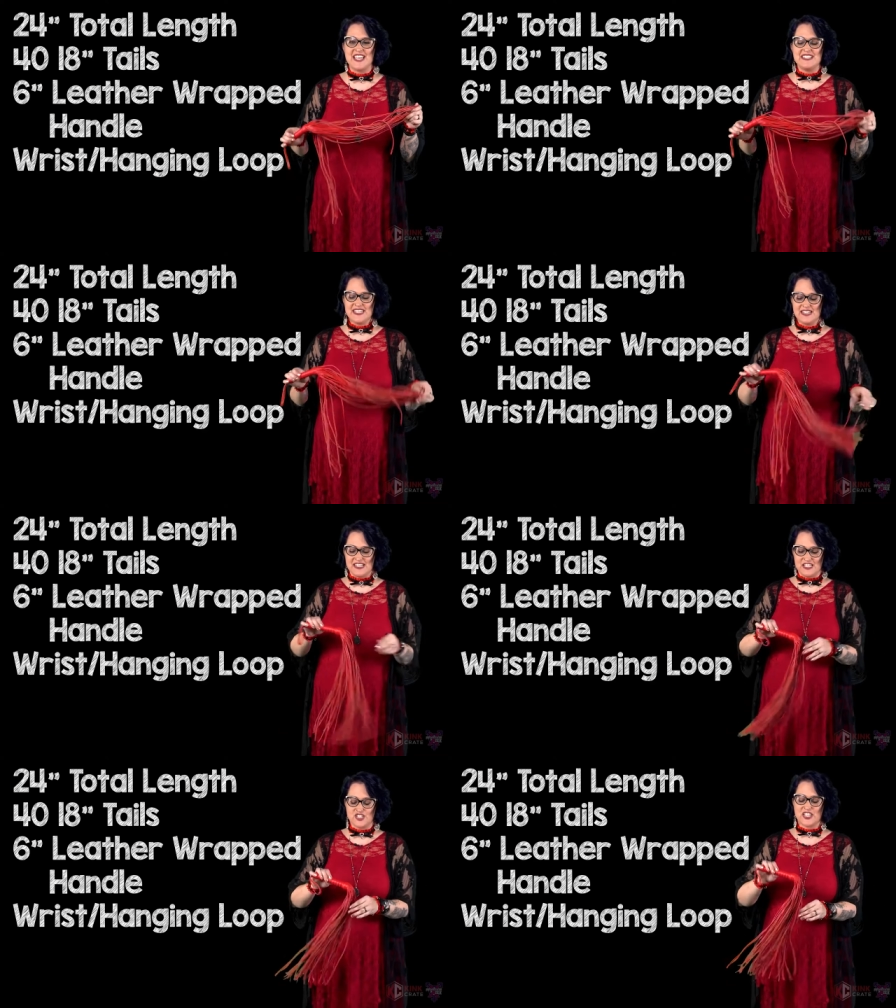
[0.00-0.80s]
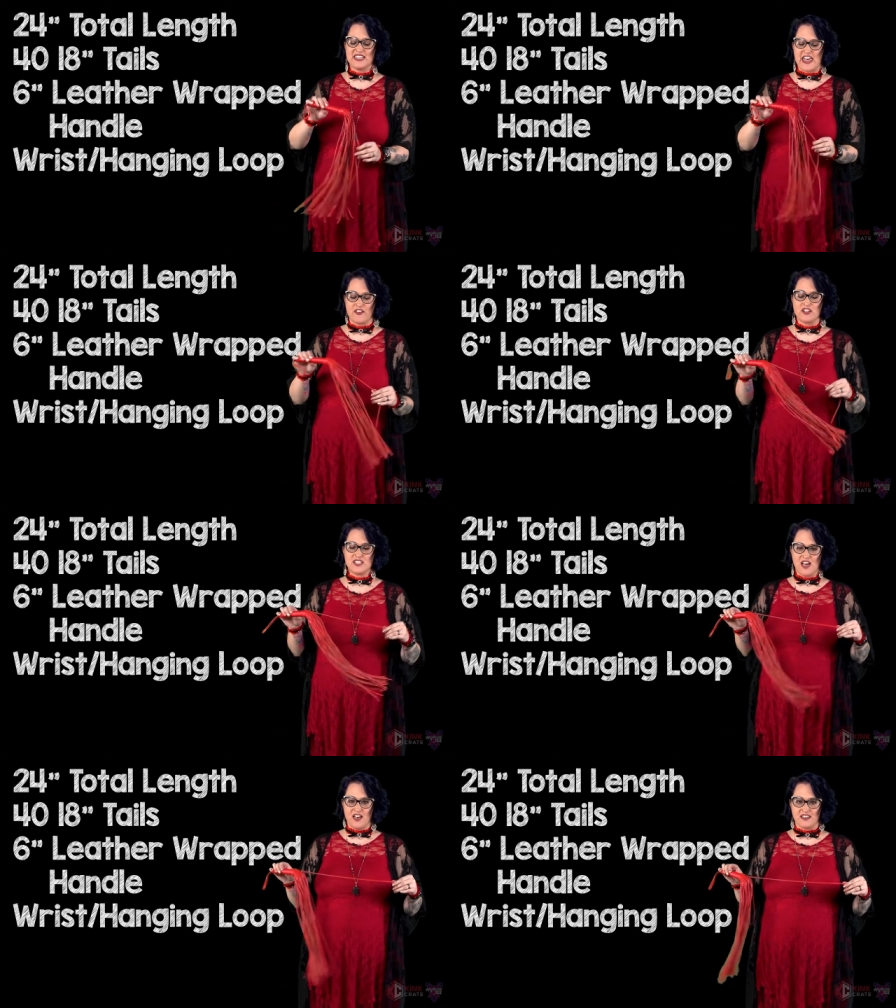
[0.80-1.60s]
18 inch leather
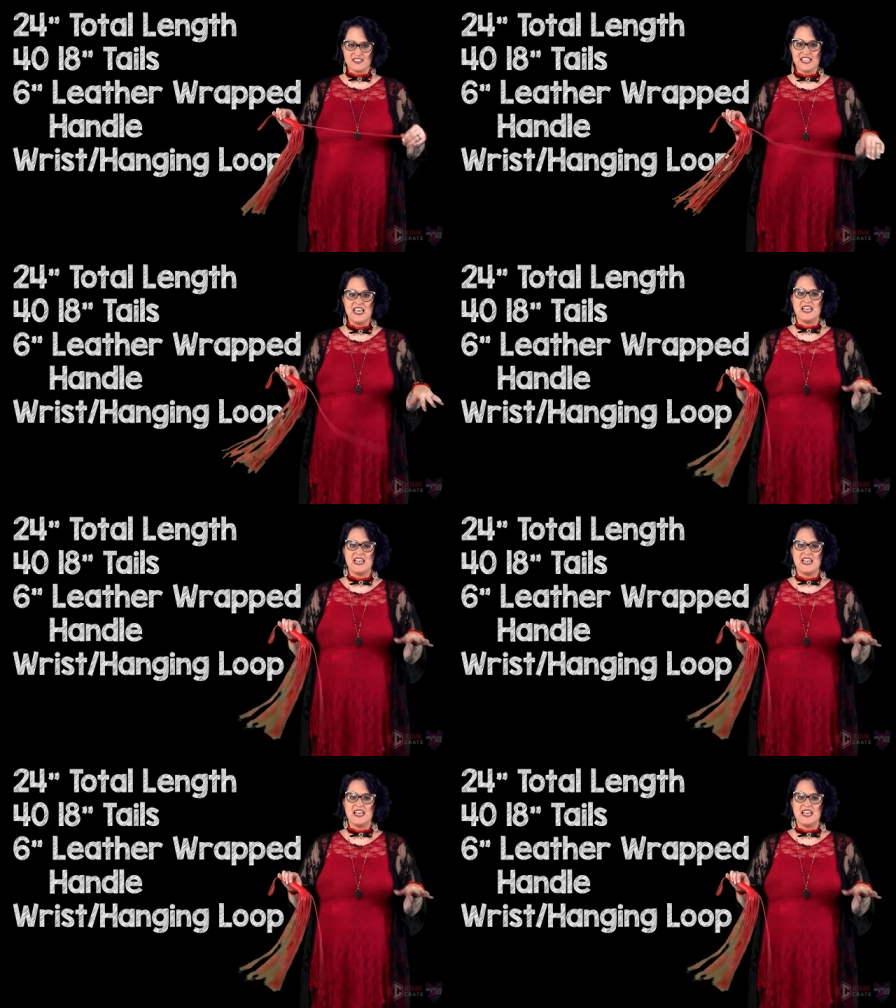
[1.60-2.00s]
tongues